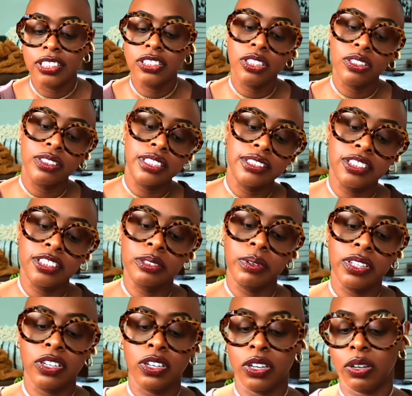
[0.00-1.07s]
So this is
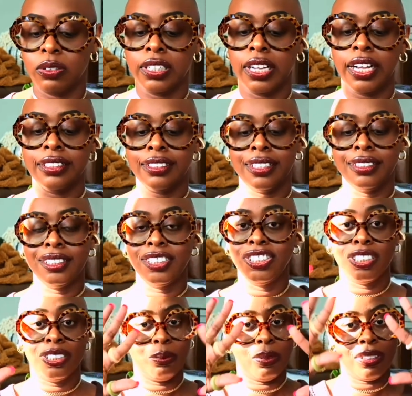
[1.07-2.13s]
with no L U T. This is
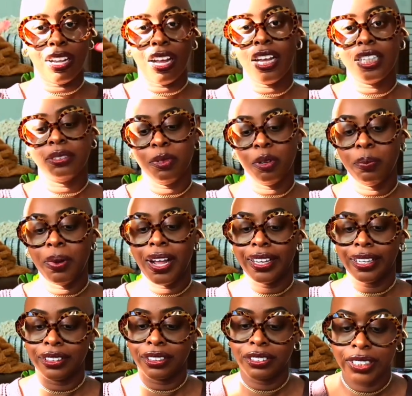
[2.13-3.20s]
just with the Osmo
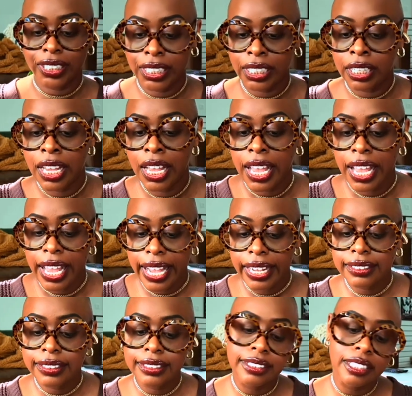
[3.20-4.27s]
Pocket three,
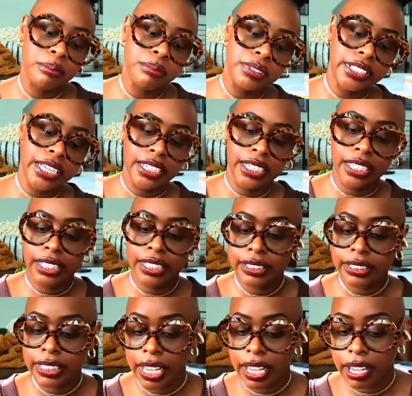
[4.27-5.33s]
and some
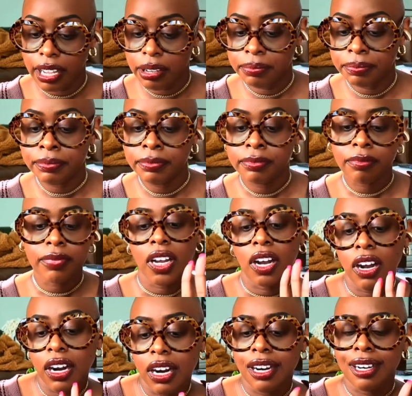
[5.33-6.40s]
settings um,
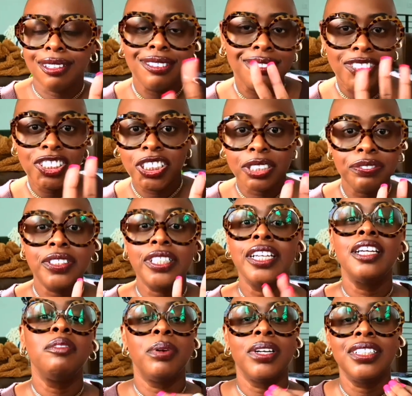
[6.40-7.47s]
are
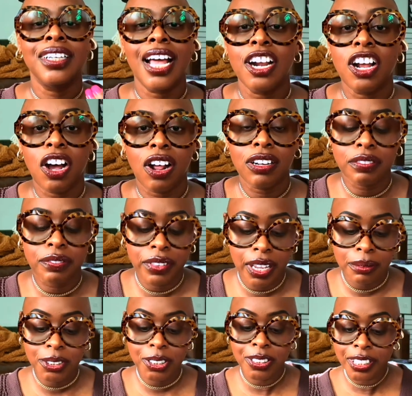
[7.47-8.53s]
shifted, but not all of
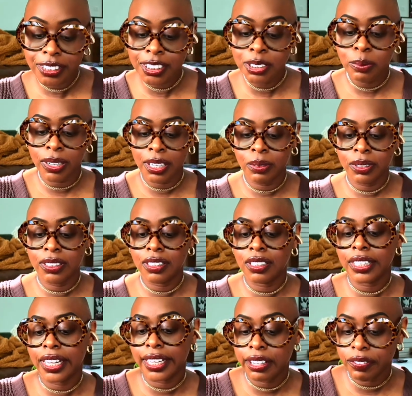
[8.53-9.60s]
them. So this is what it would
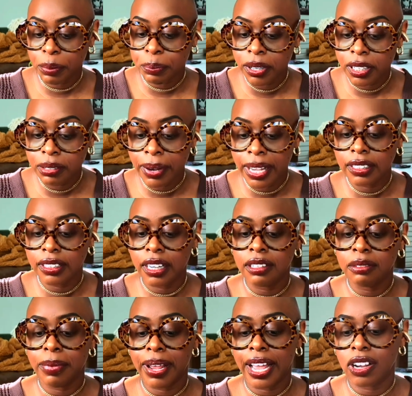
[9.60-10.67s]
look like. If I put my L U
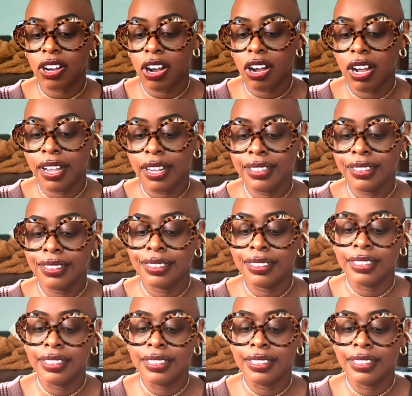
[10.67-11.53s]
T back on,